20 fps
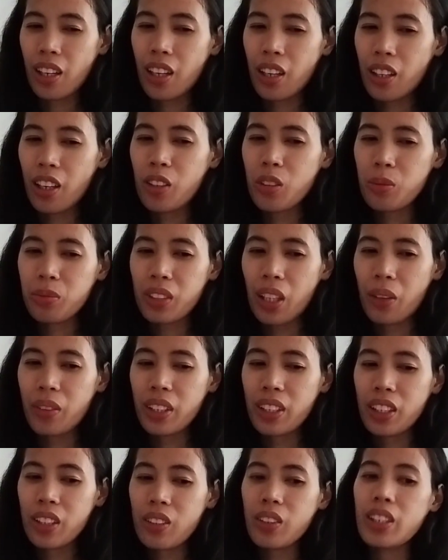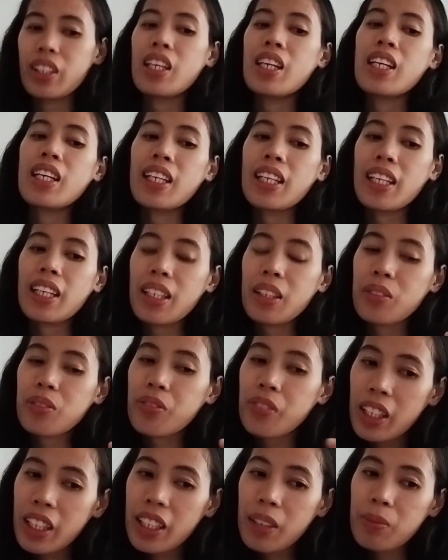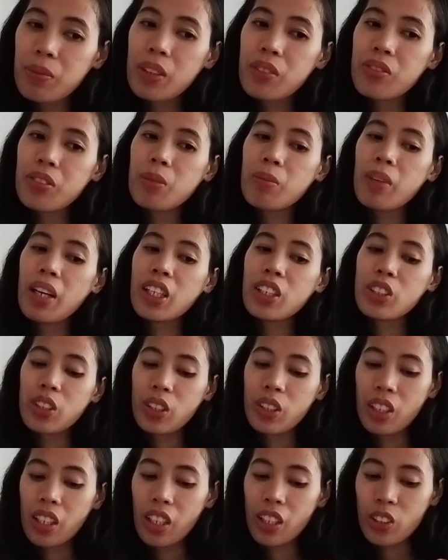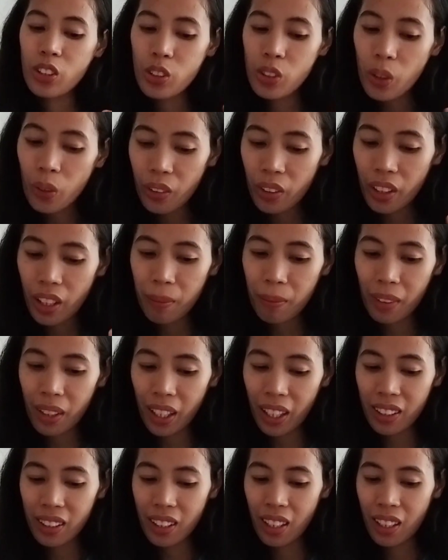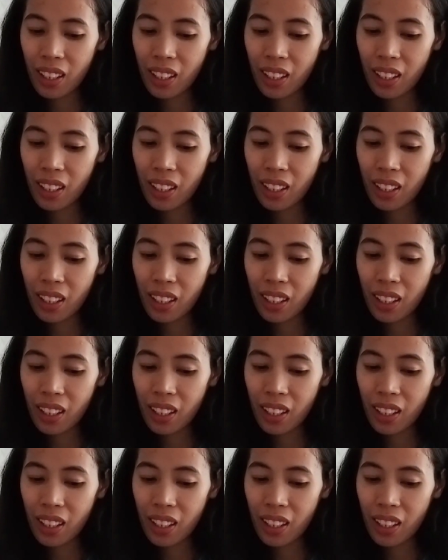anong tawag dito in filling up information, like show them that